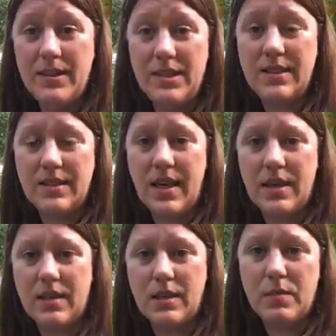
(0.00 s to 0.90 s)
She's got a
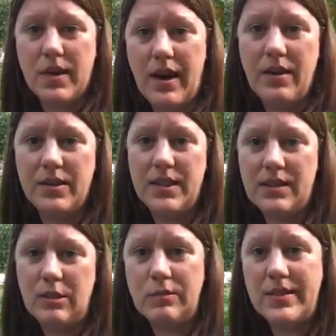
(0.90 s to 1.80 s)
cookbook out. She's
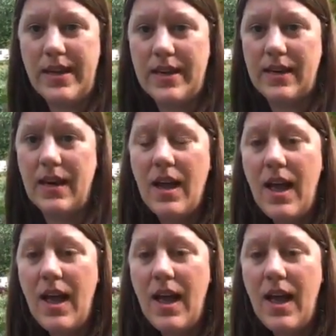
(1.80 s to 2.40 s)
a homesteader.